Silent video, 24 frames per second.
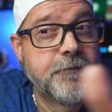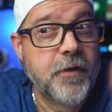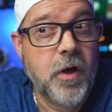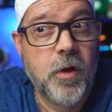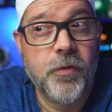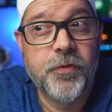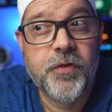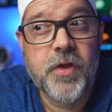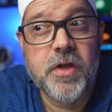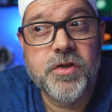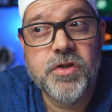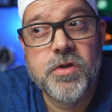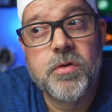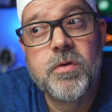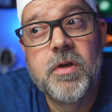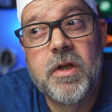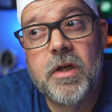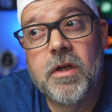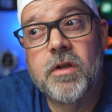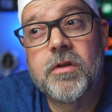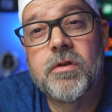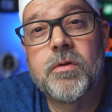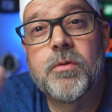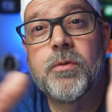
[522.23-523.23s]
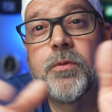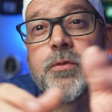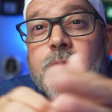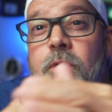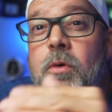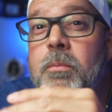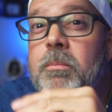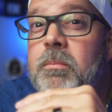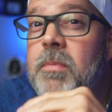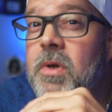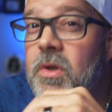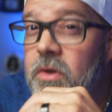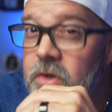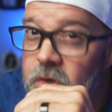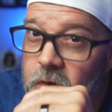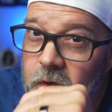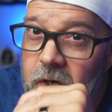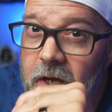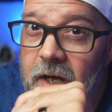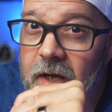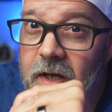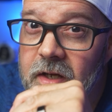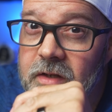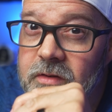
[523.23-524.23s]
felt that you needed to
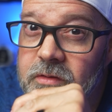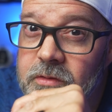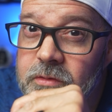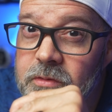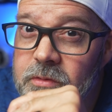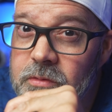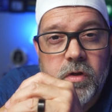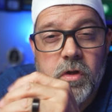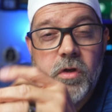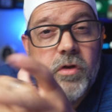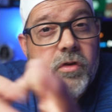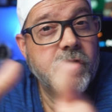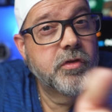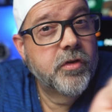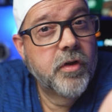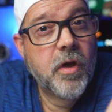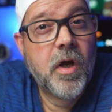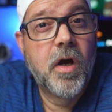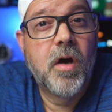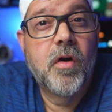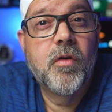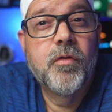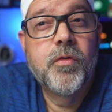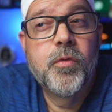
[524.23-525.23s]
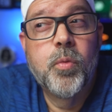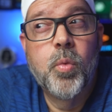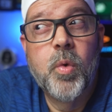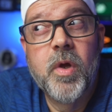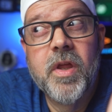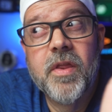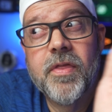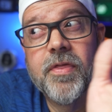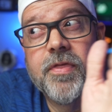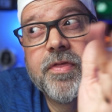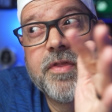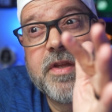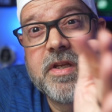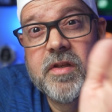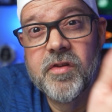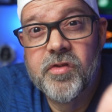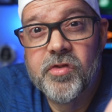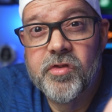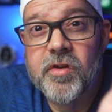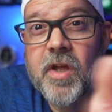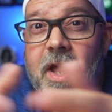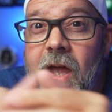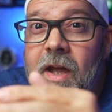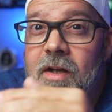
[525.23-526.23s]
familiarize yourself with the
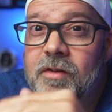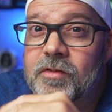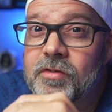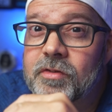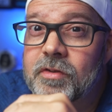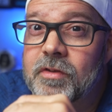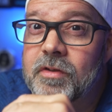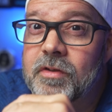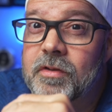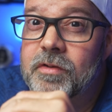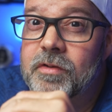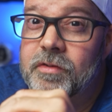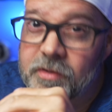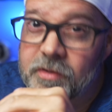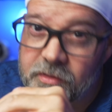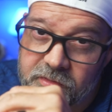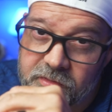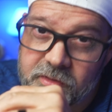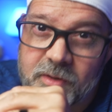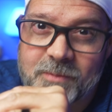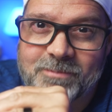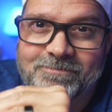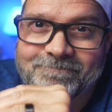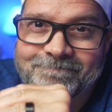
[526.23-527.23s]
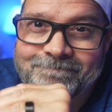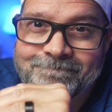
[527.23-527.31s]
Stax system.